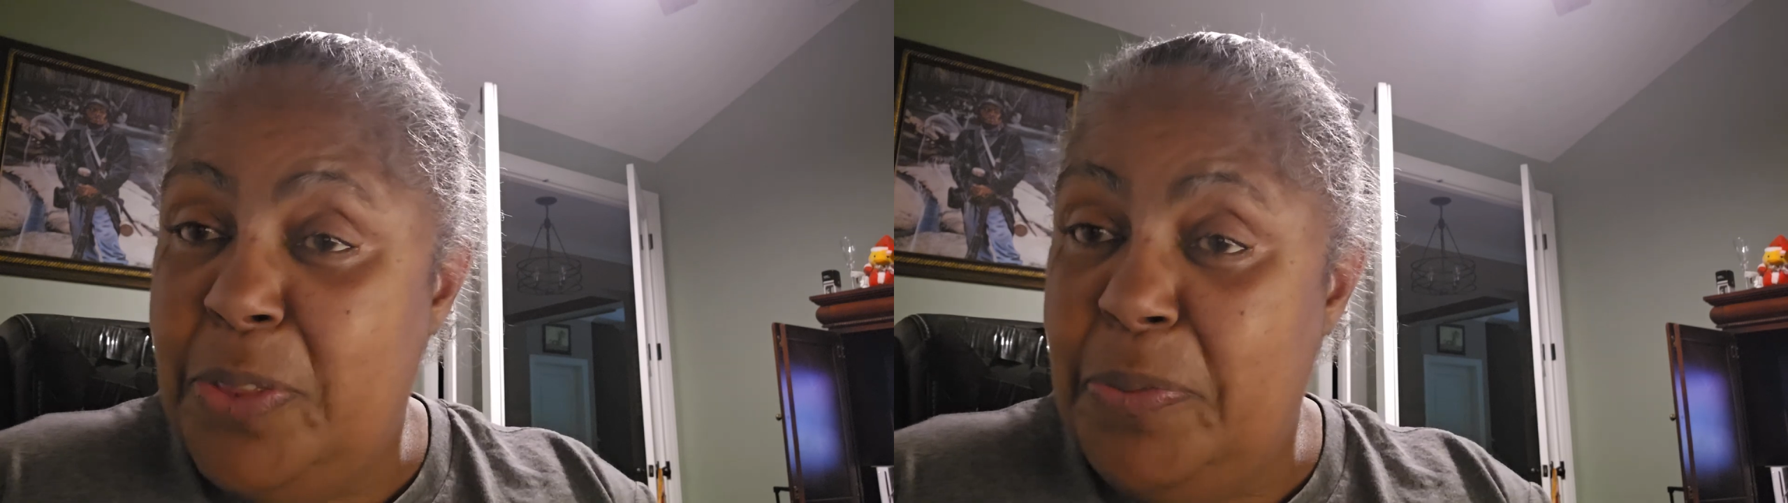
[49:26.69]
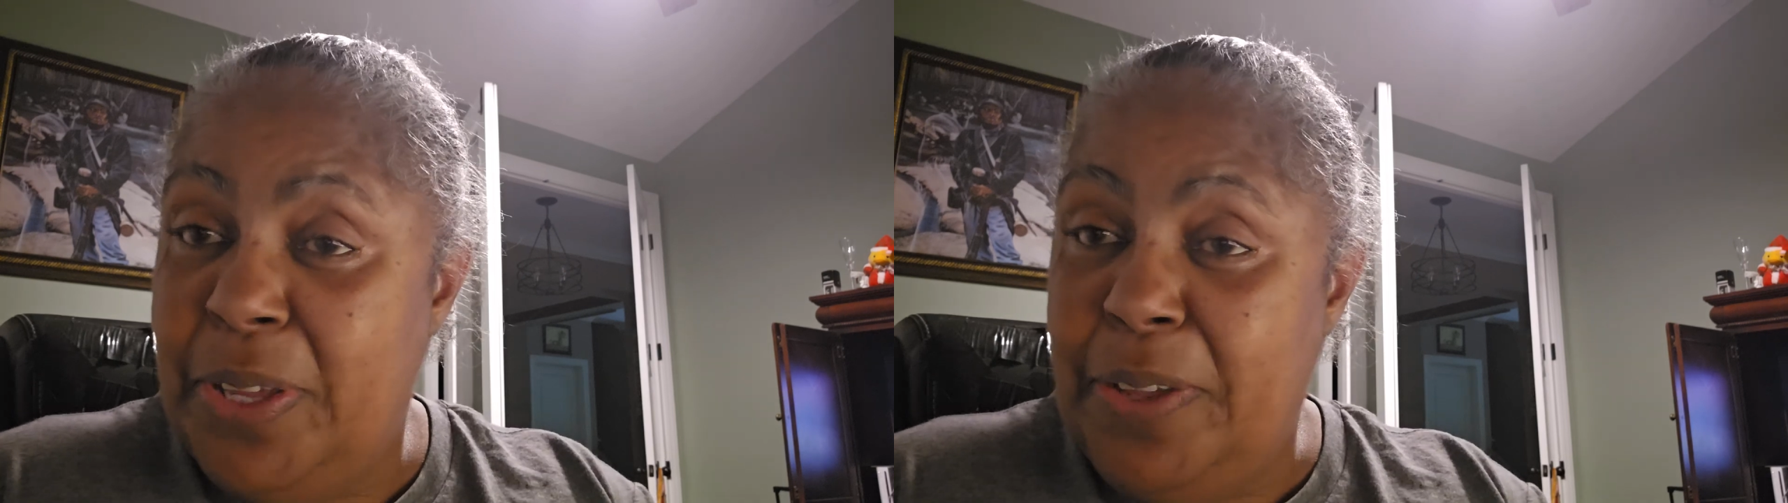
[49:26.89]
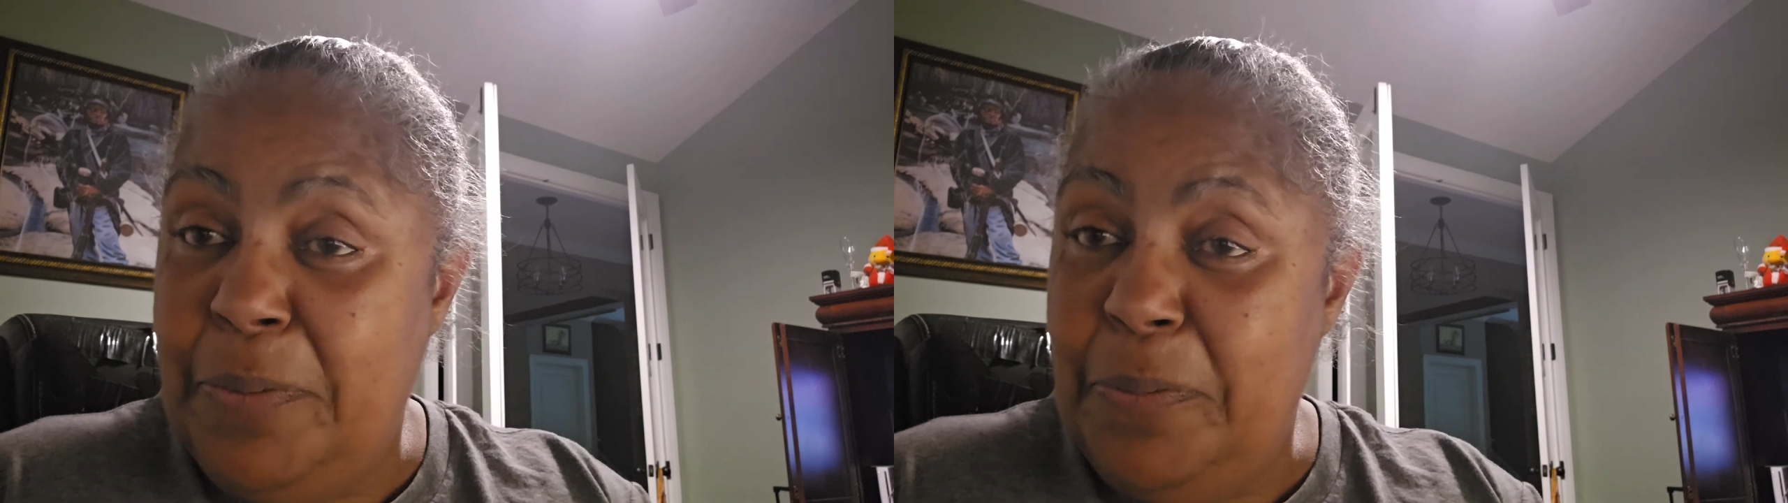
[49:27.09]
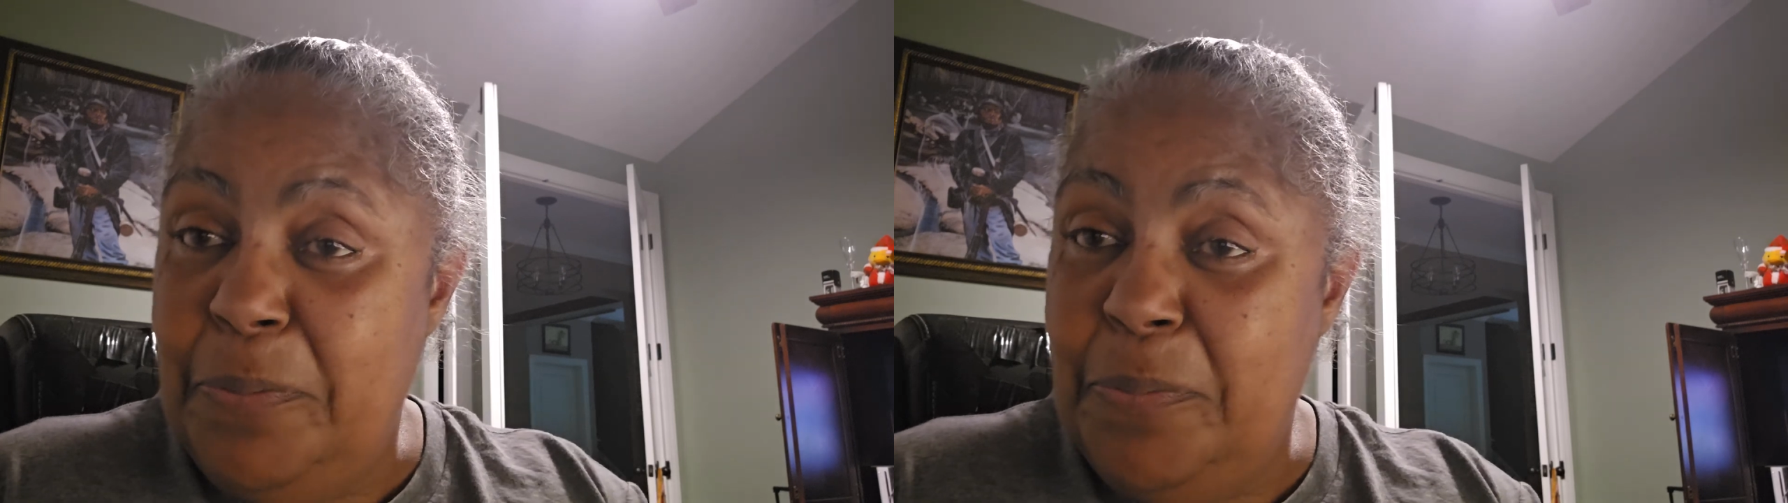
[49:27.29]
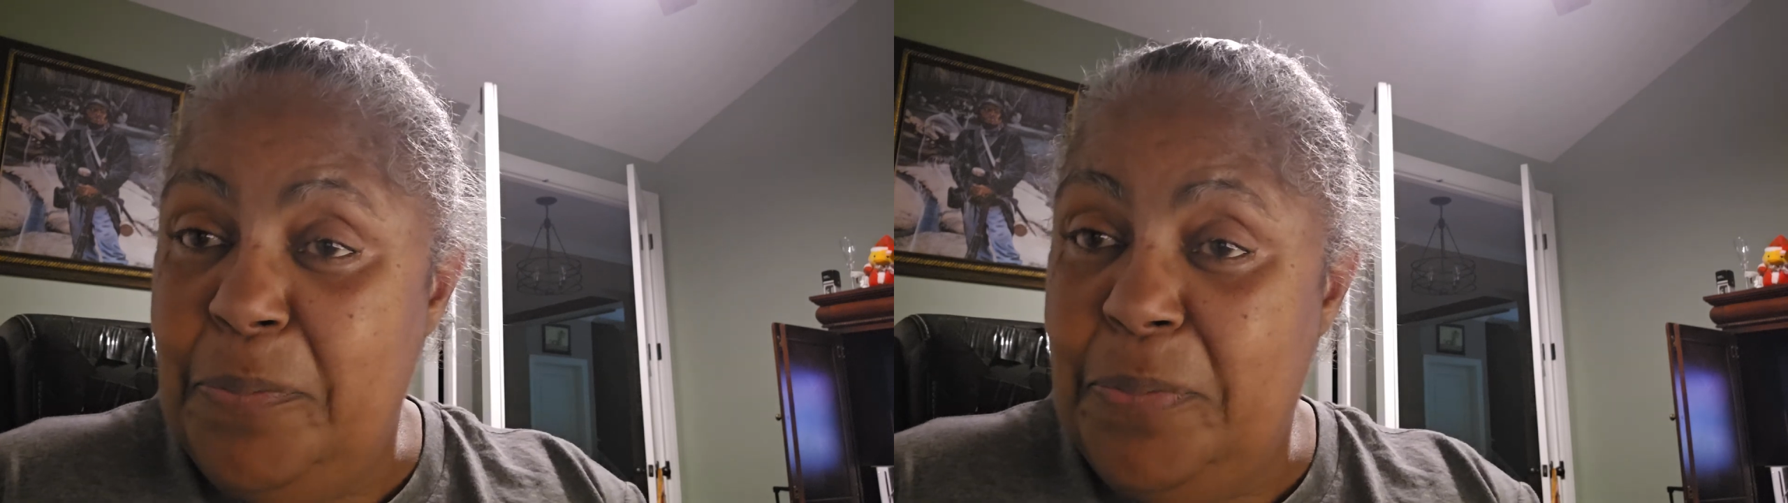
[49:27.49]
with me
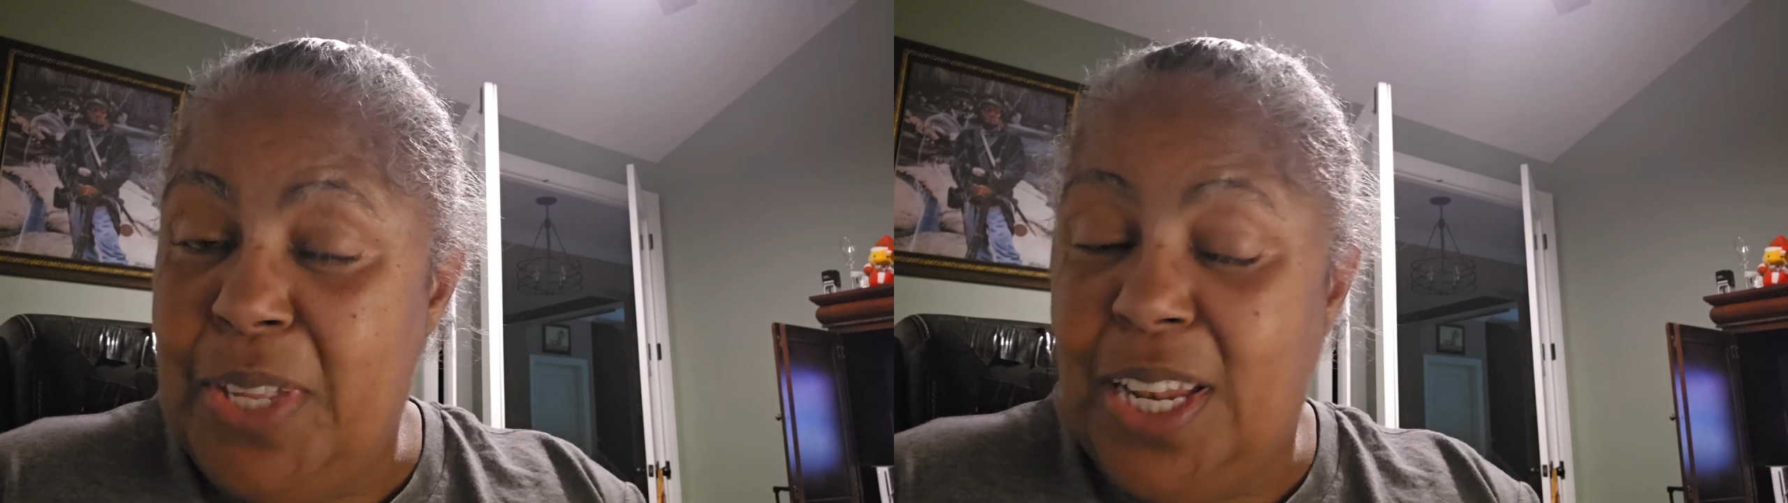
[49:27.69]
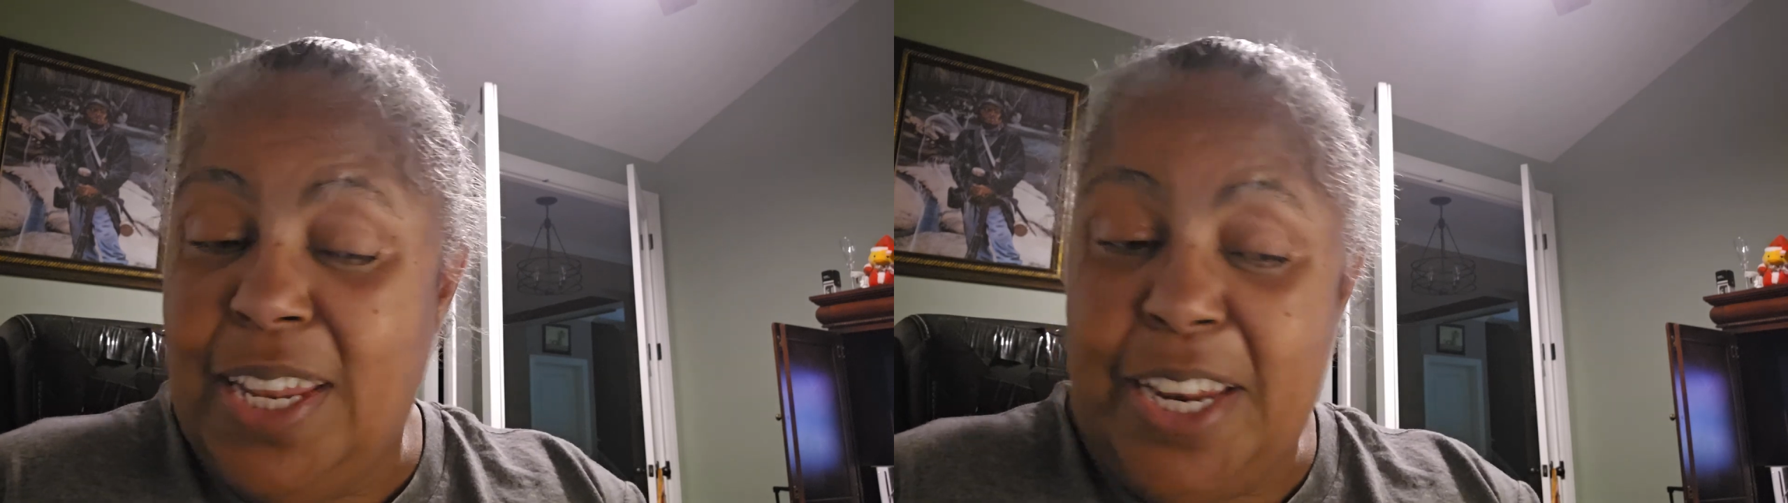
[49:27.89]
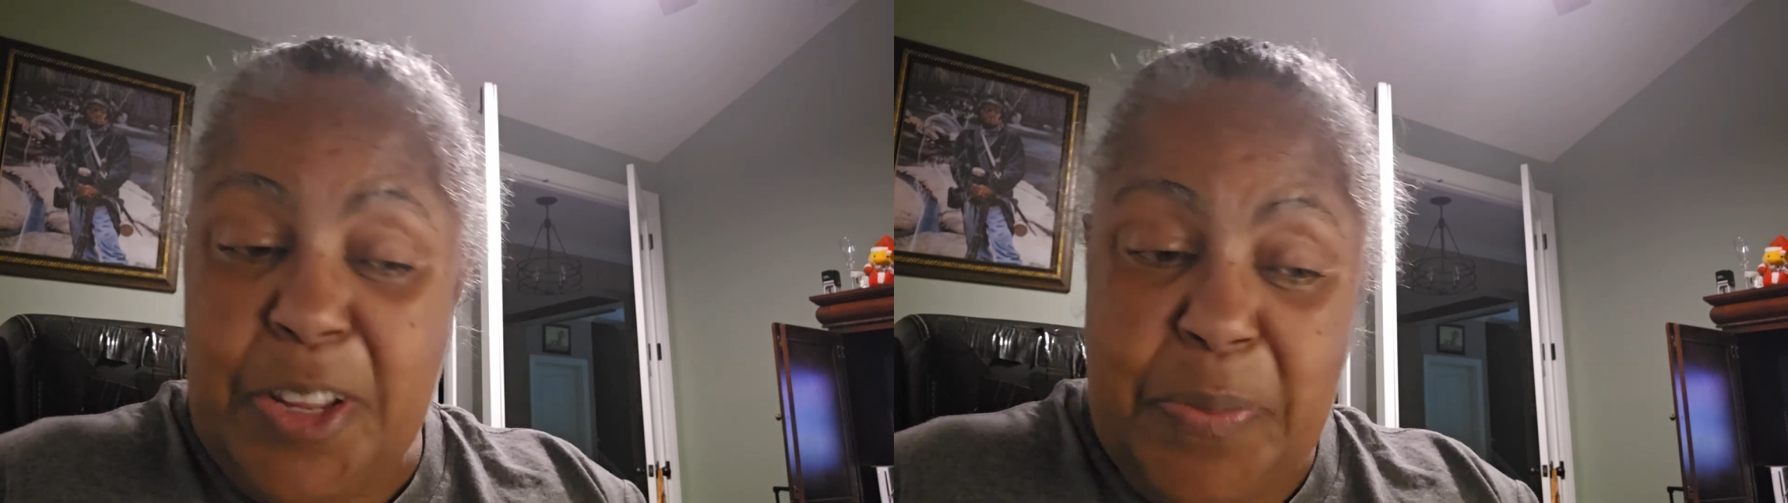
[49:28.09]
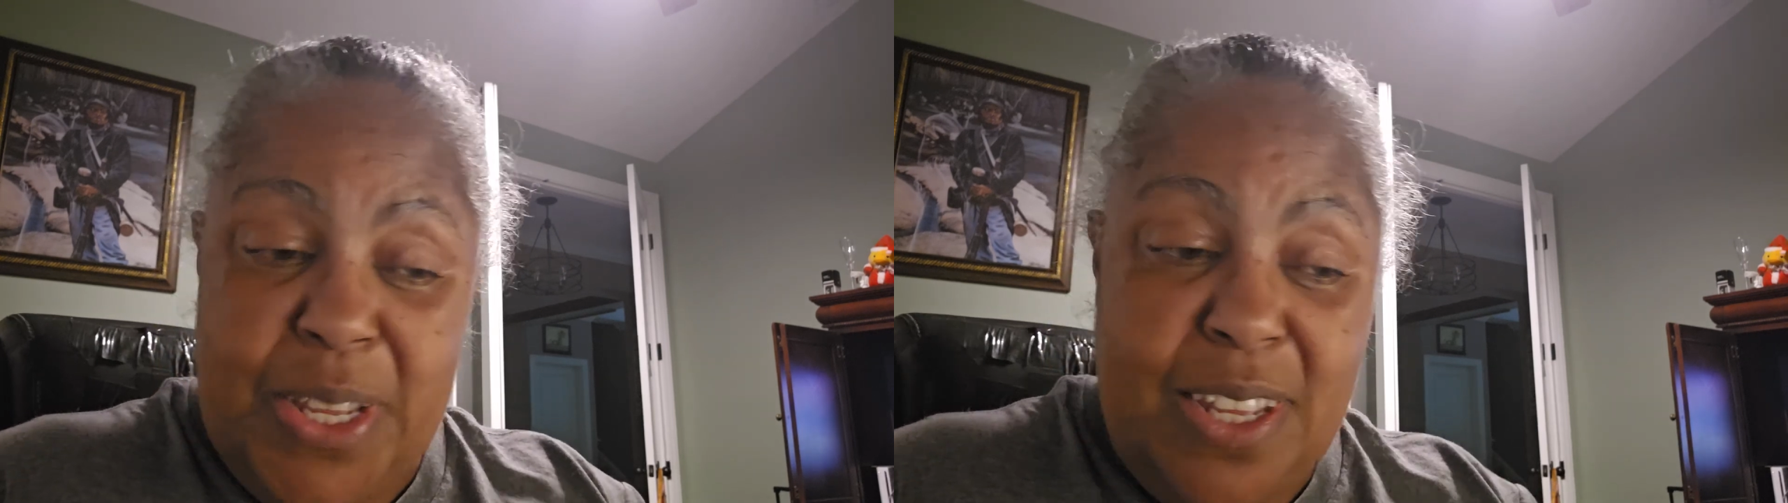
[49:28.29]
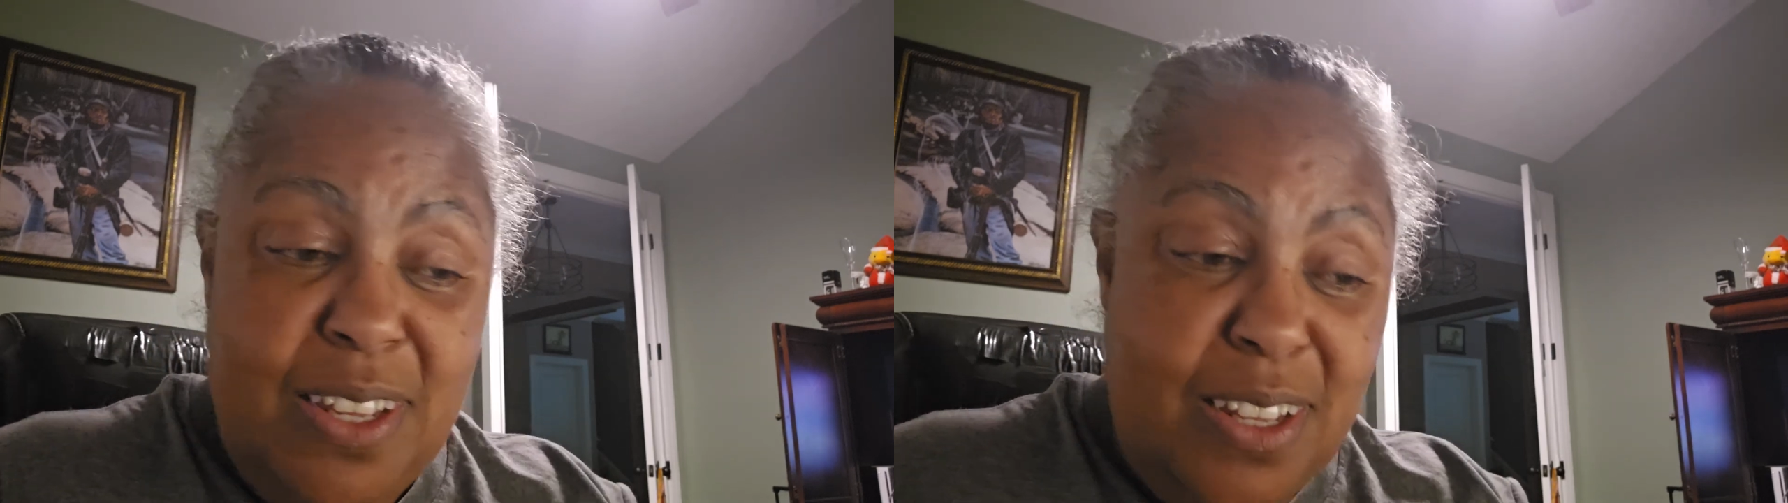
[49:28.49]
and
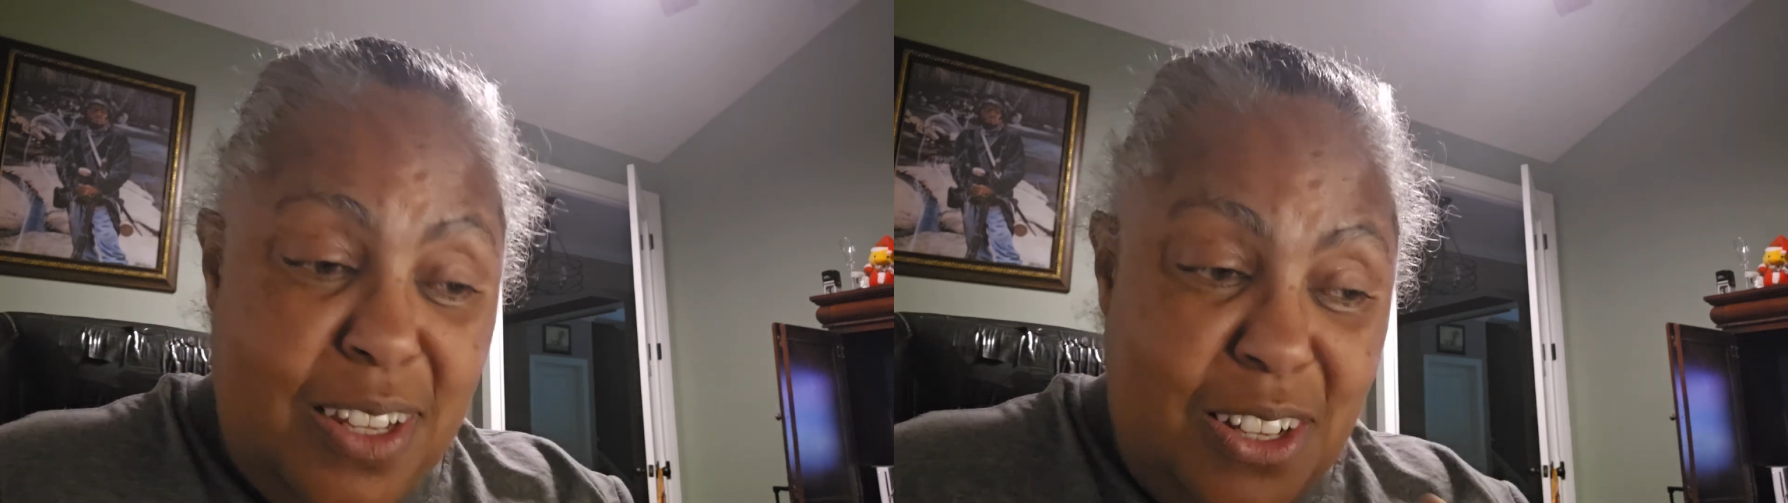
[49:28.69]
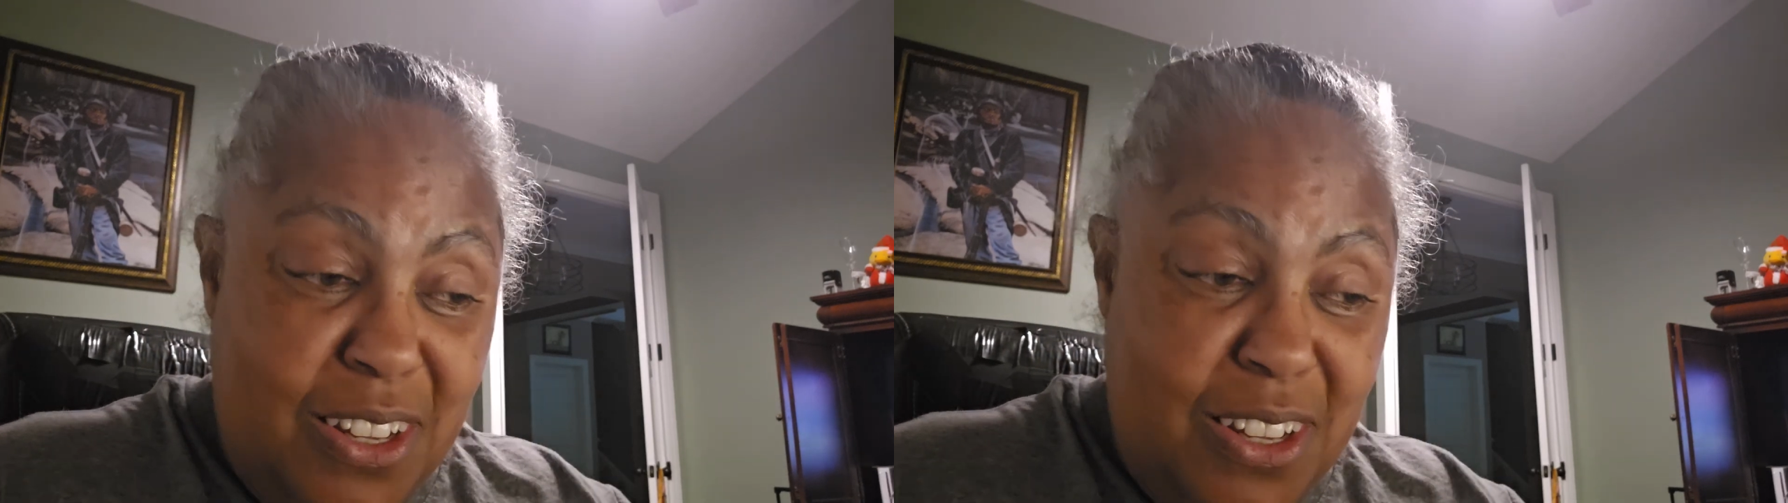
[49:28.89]
letting me,